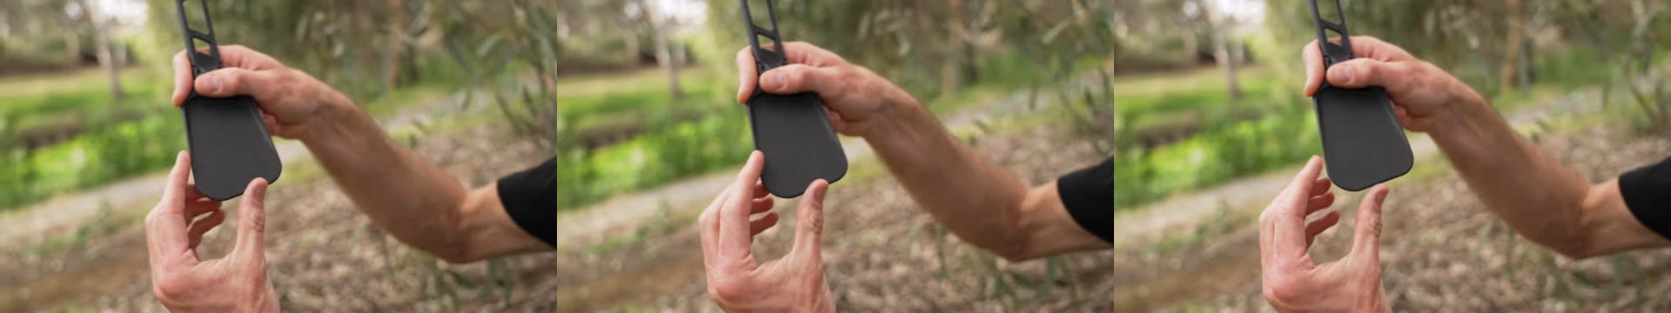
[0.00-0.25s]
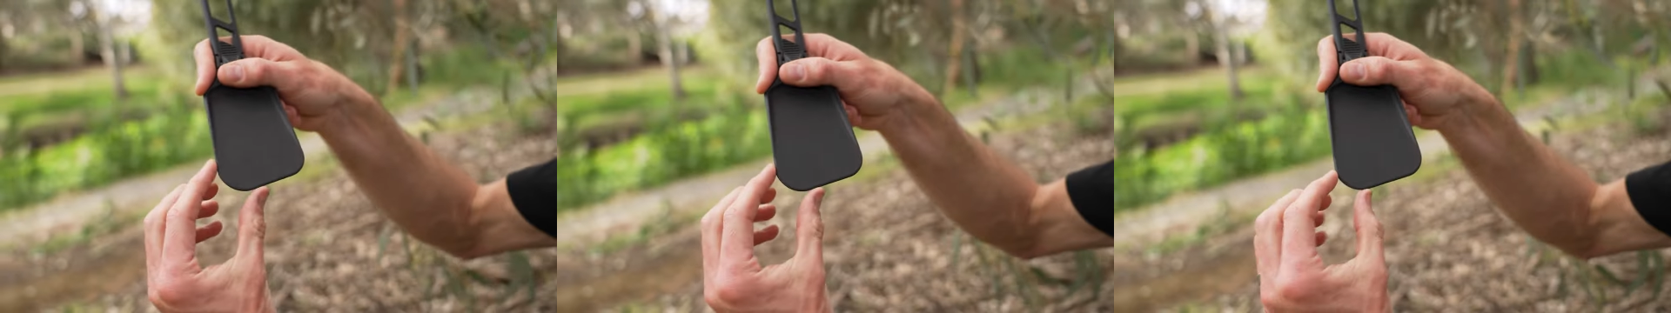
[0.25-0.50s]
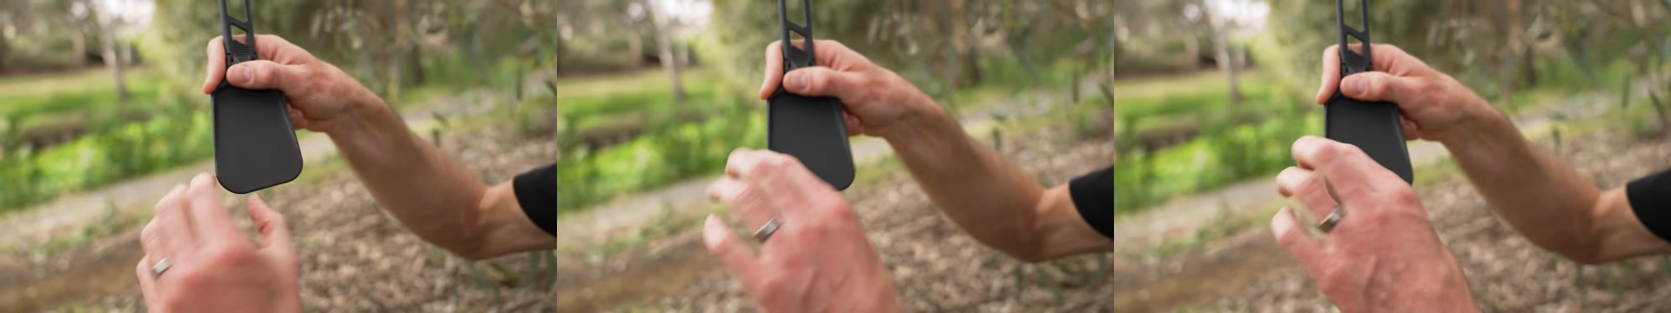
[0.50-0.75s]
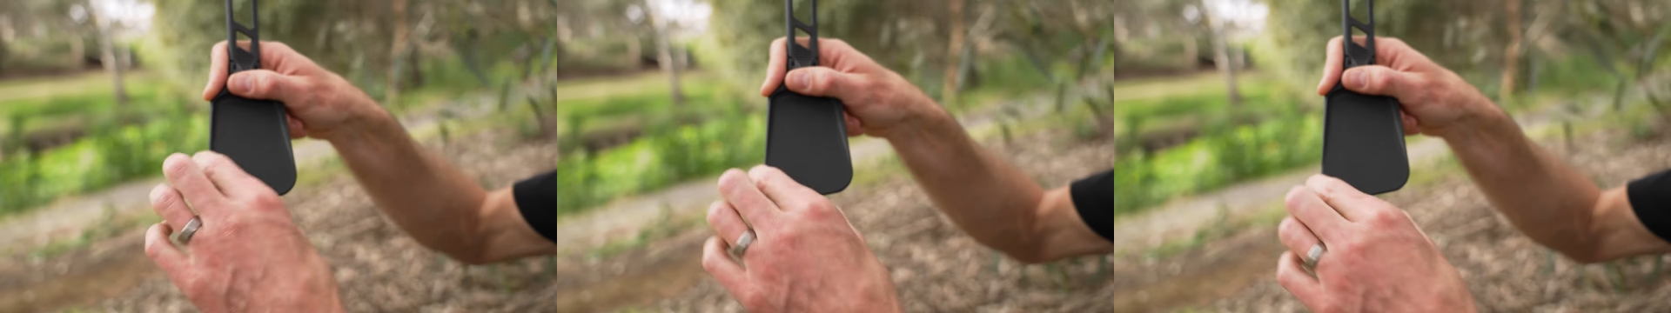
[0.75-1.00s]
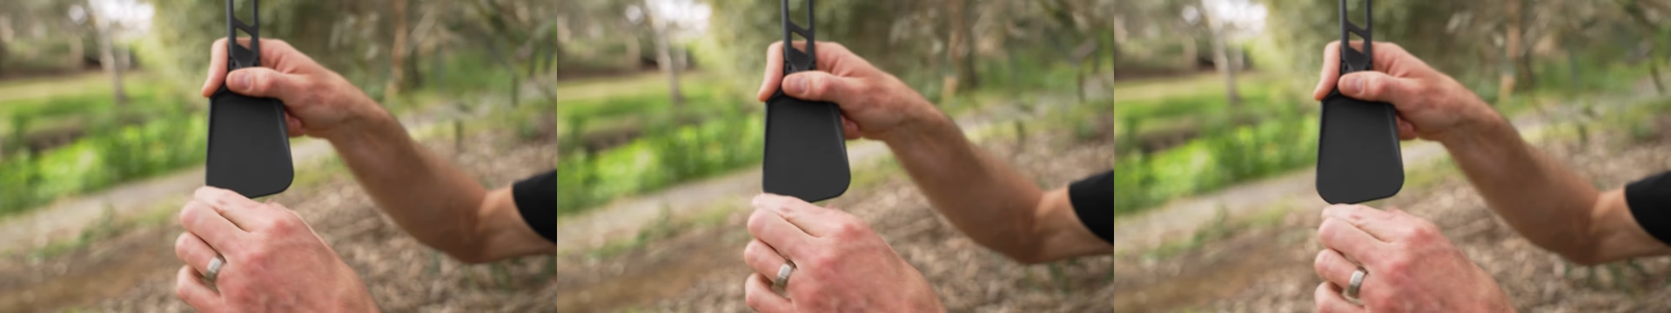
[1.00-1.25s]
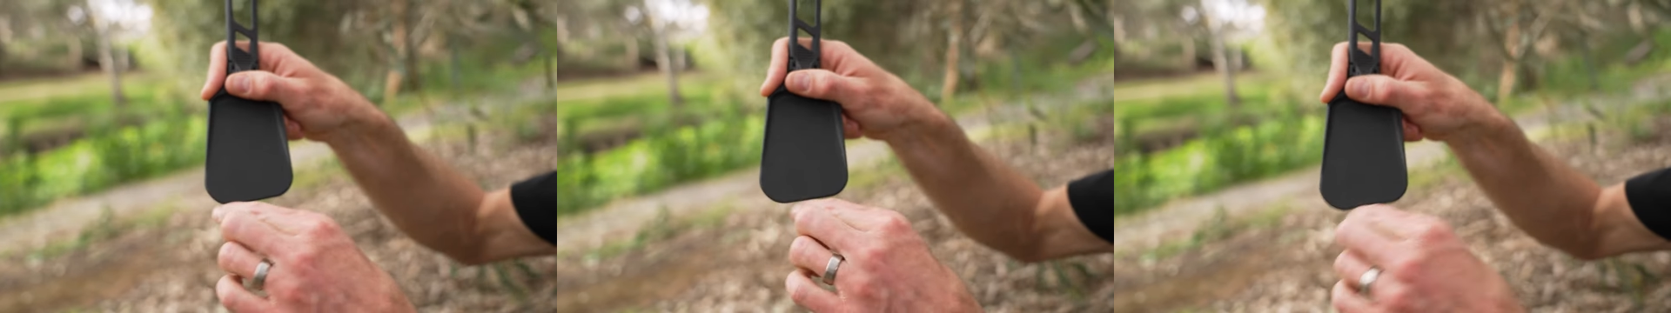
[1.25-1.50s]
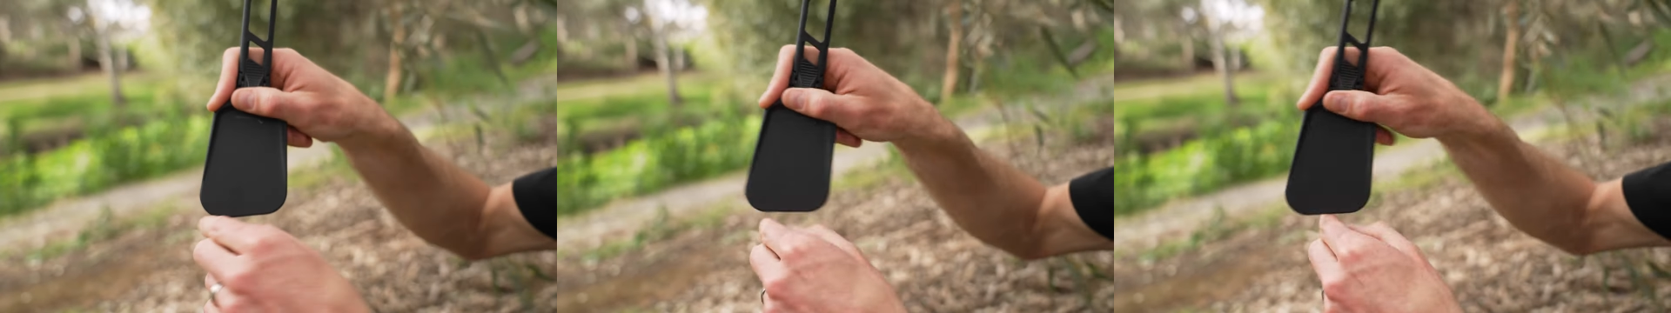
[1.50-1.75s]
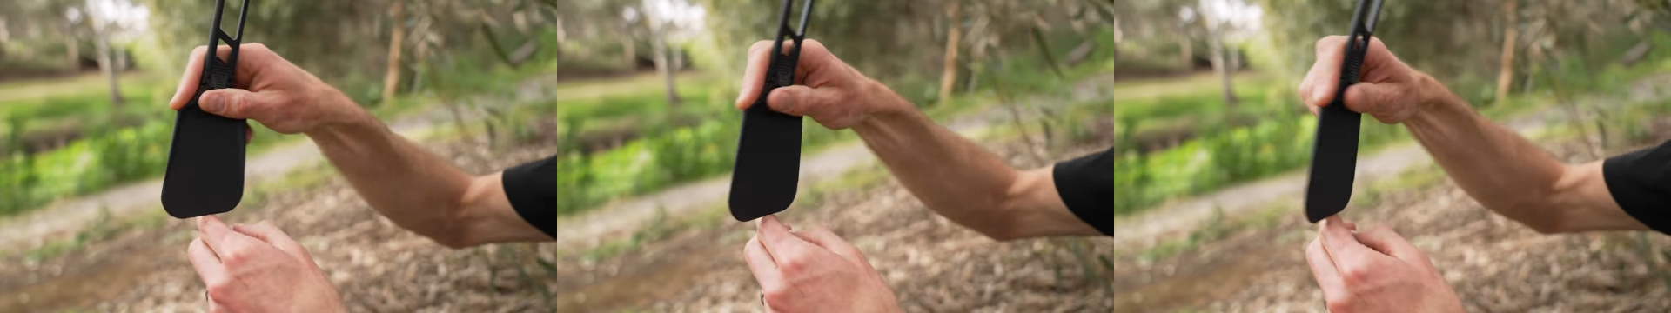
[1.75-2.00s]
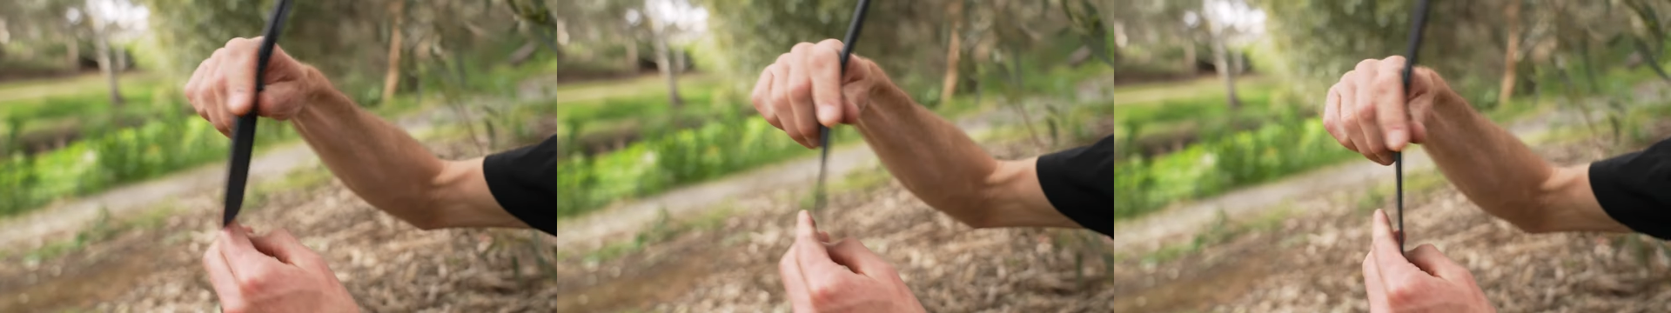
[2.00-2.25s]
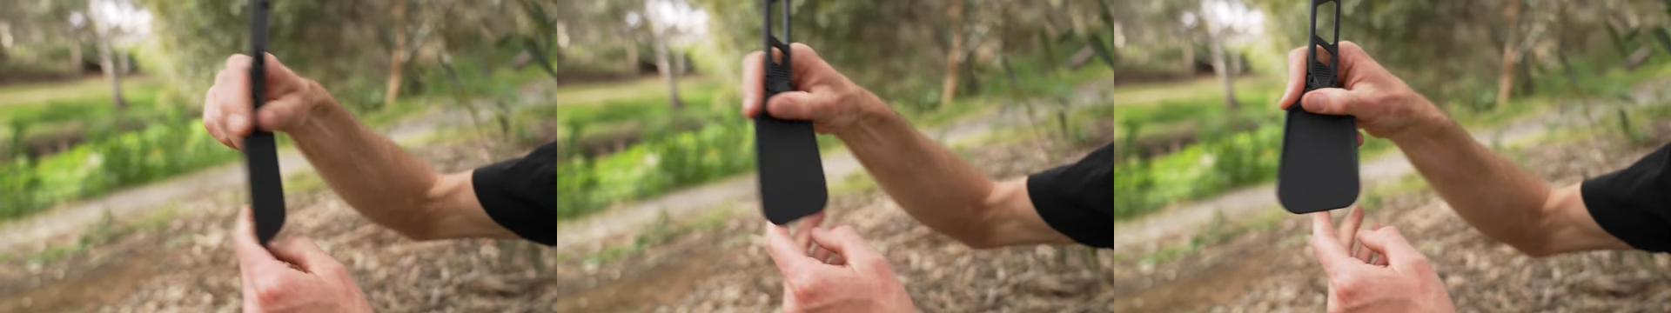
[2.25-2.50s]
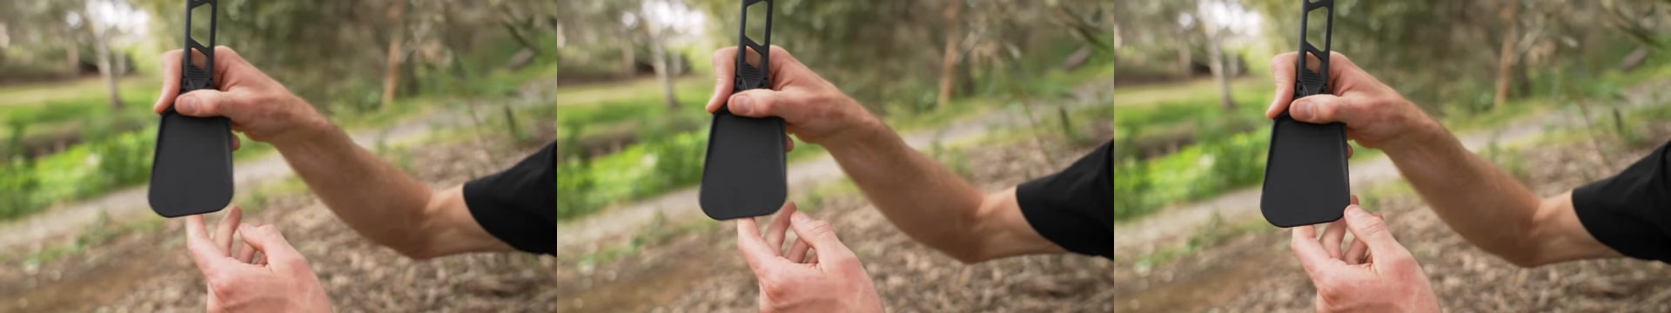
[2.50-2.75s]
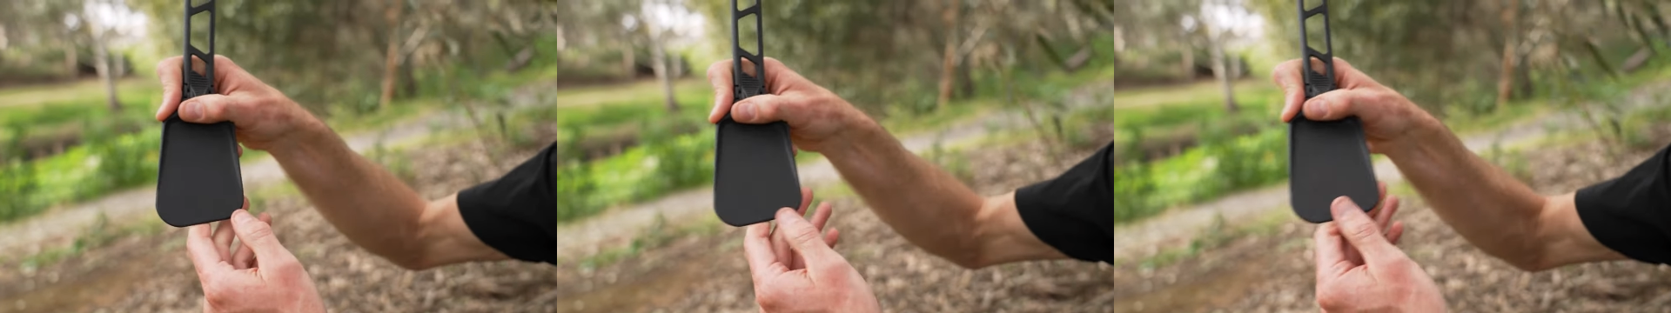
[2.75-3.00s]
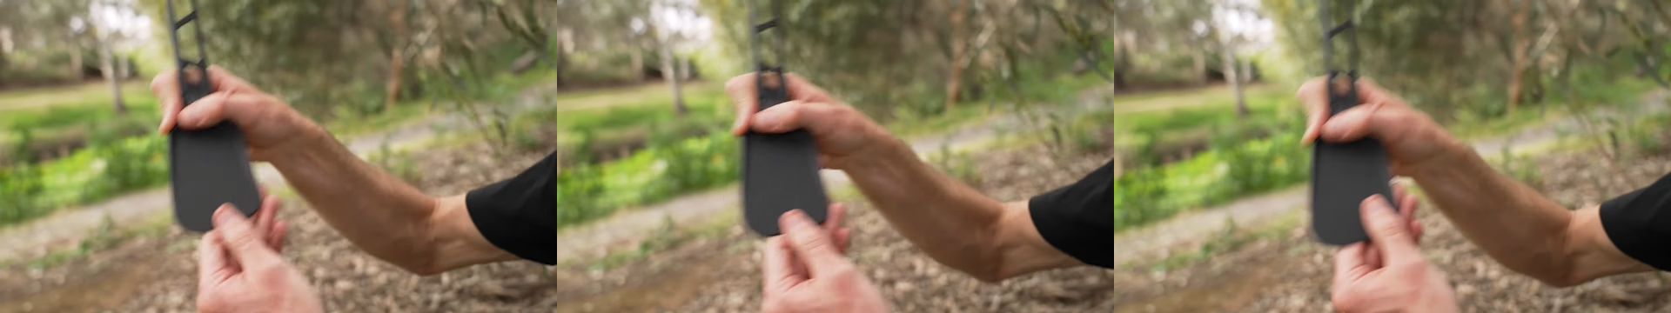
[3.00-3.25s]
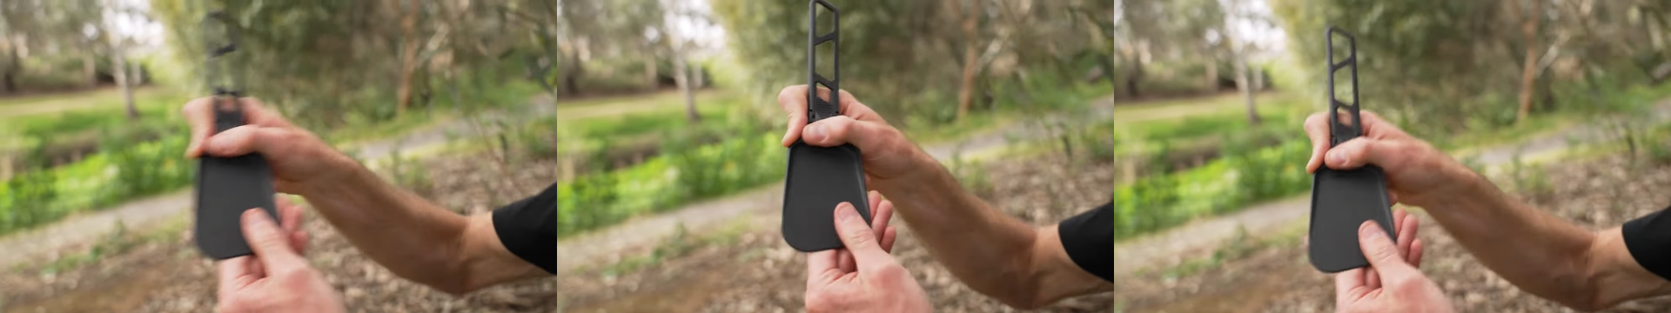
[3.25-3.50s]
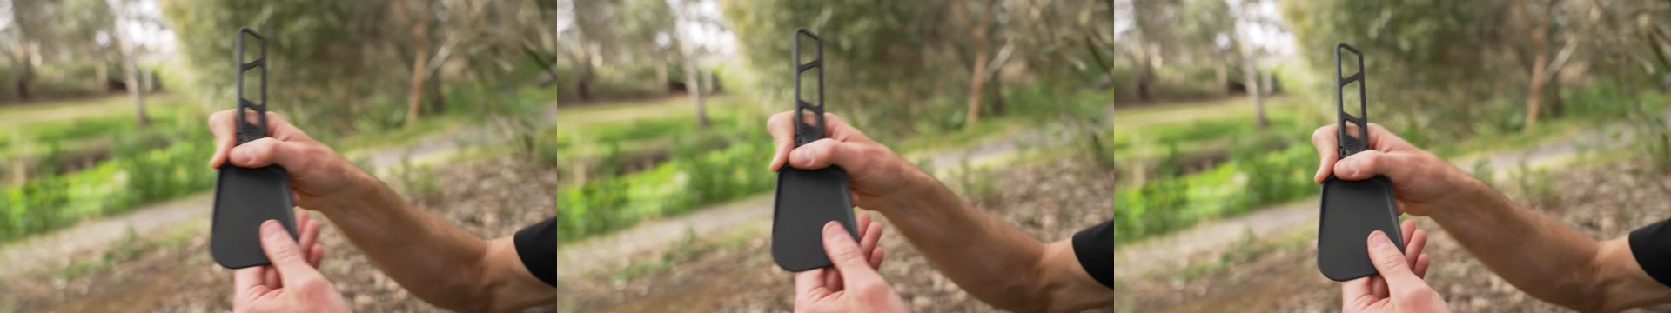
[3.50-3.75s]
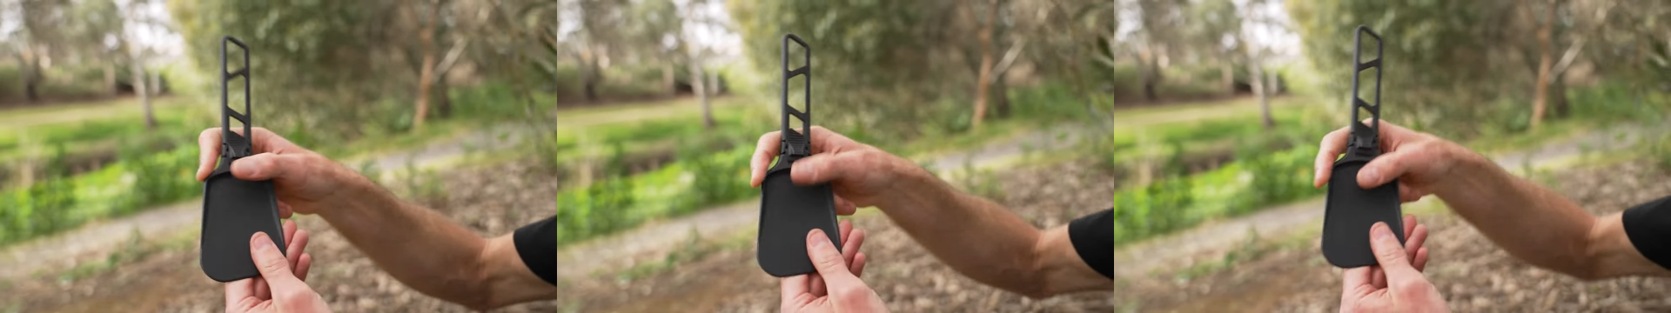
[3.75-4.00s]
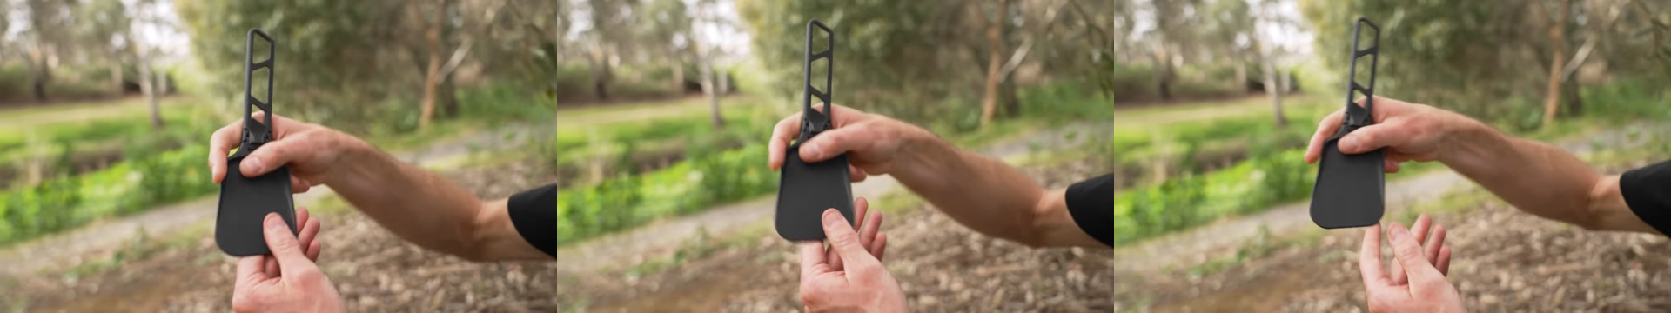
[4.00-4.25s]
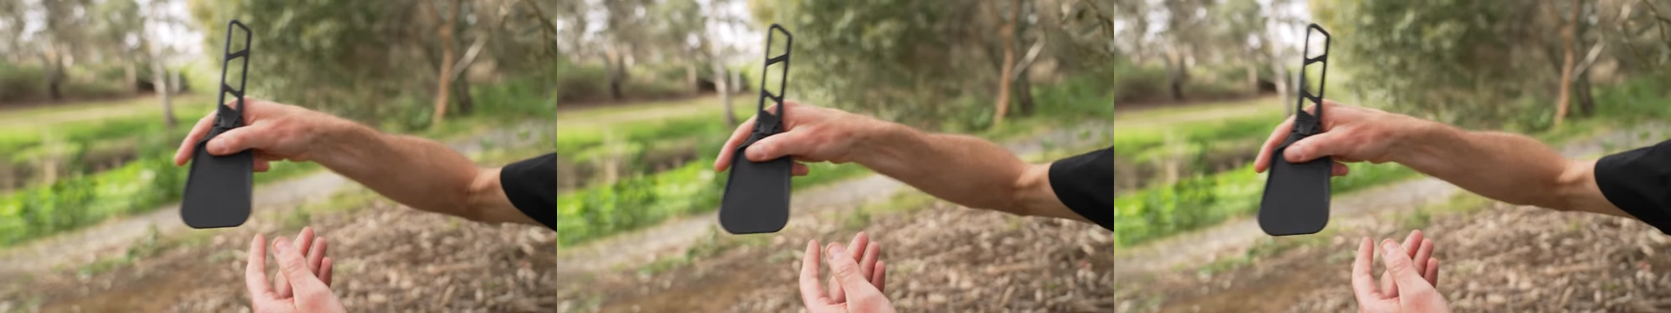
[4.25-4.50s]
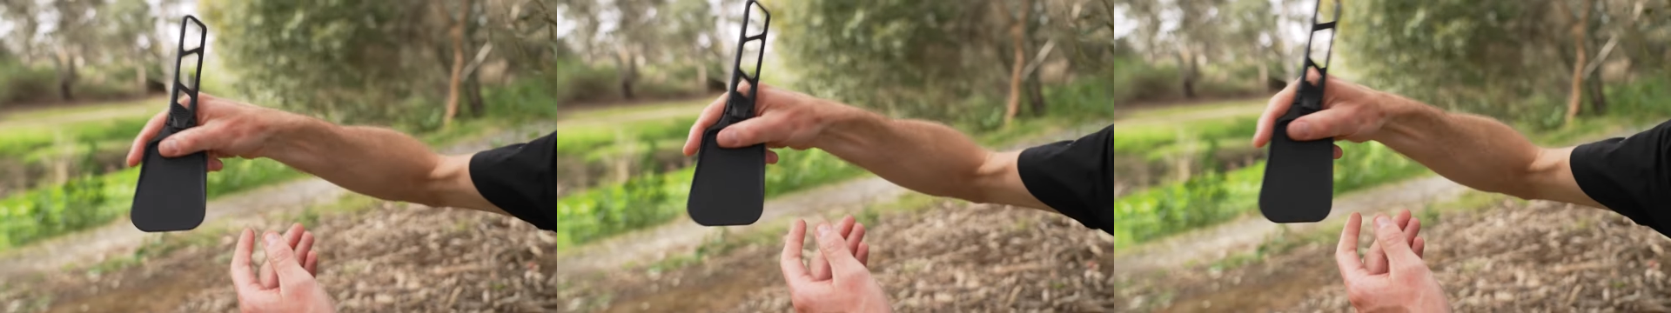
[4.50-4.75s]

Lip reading: (no speaker visible)